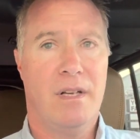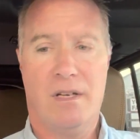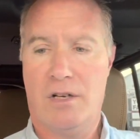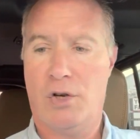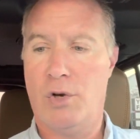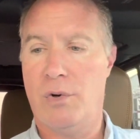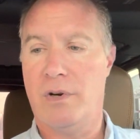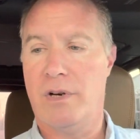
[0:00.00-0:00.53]

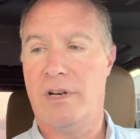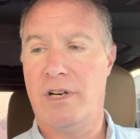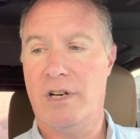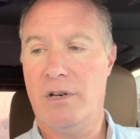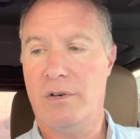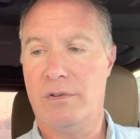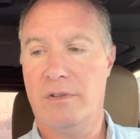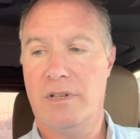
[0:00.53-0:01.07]
who'd have
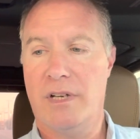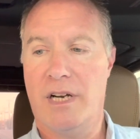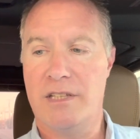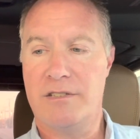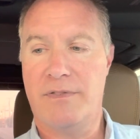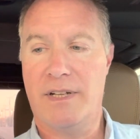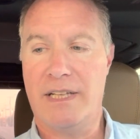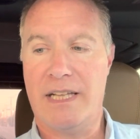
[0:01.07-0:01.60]
known
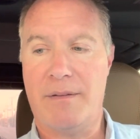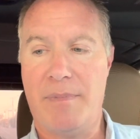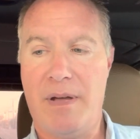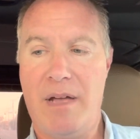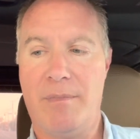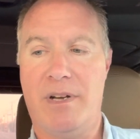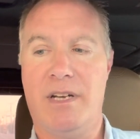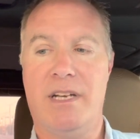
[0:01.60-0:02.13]
Huntsville,
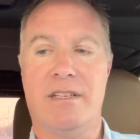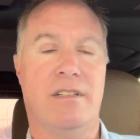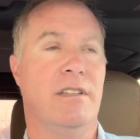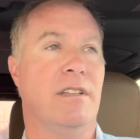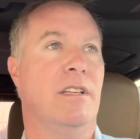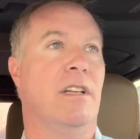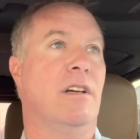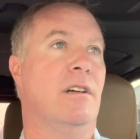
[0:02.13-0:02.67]
Alabama
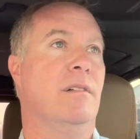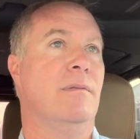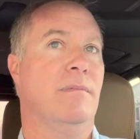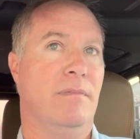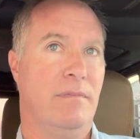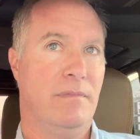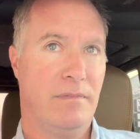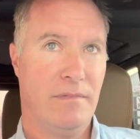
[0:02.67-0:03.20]
isn't the
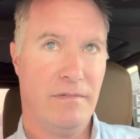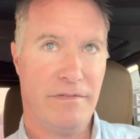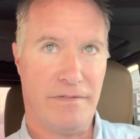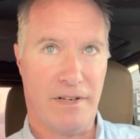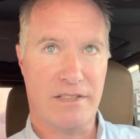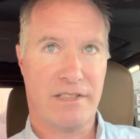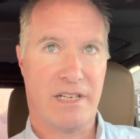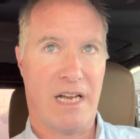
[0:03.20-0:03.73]

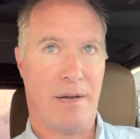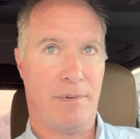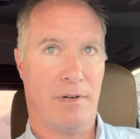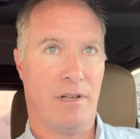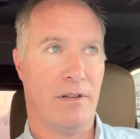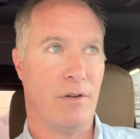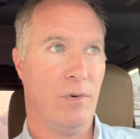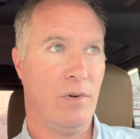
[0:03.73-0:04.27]
fudge capital
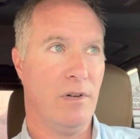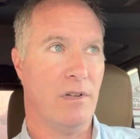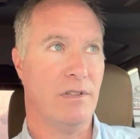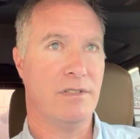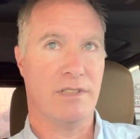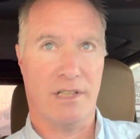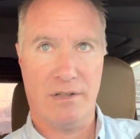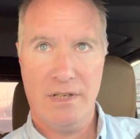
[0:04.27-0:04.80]
of the world.
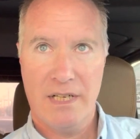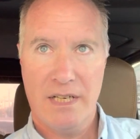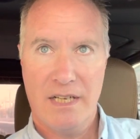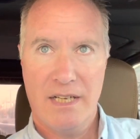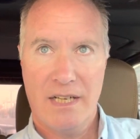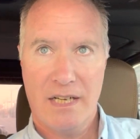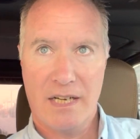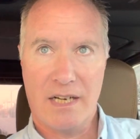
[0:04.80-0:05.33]
So
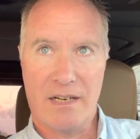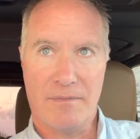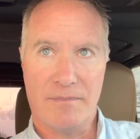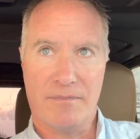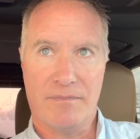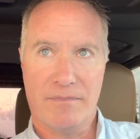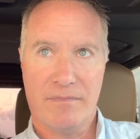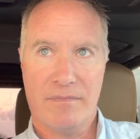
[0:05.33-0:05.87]

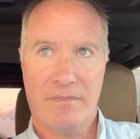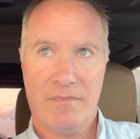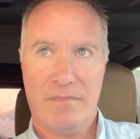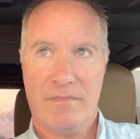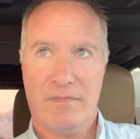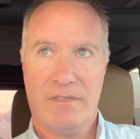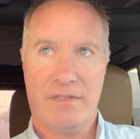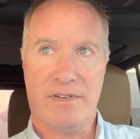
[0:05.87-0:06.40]
um,
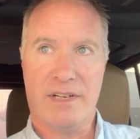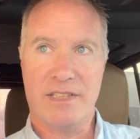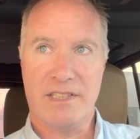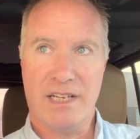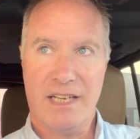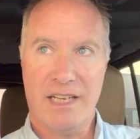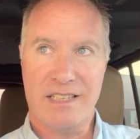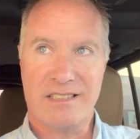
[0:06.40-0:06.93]
fudge
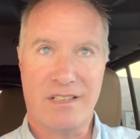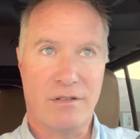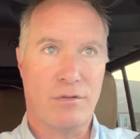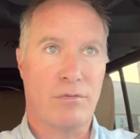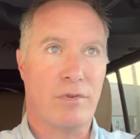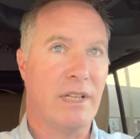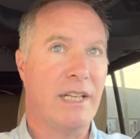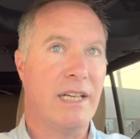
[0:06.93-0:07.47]
isn't
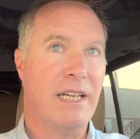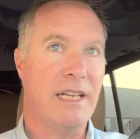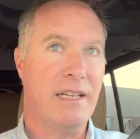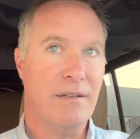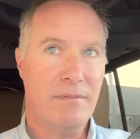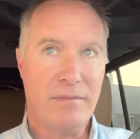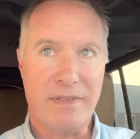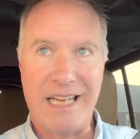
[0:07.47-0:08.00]
really
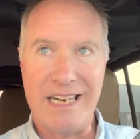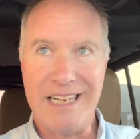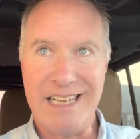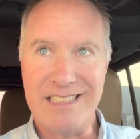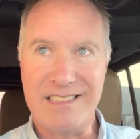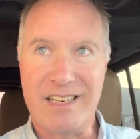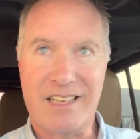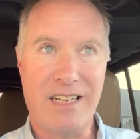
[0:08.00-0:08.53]
that
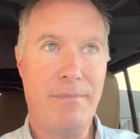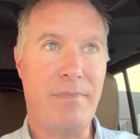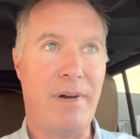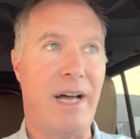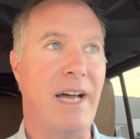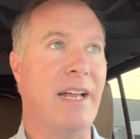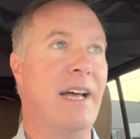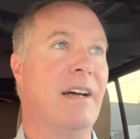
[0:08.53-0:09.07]
easy to come
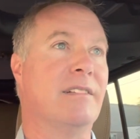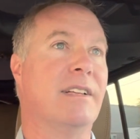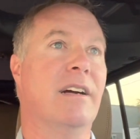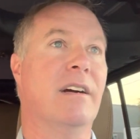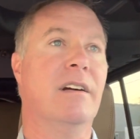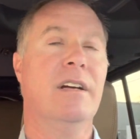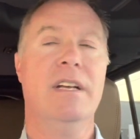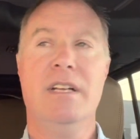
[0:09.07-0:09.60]
by out
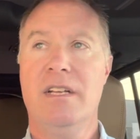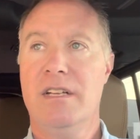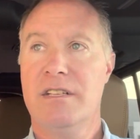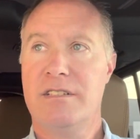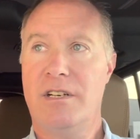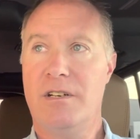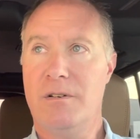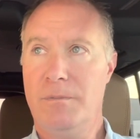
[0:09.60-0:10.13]
there.
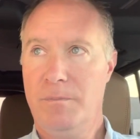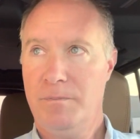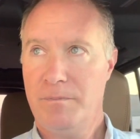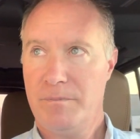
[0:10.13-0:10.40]
So,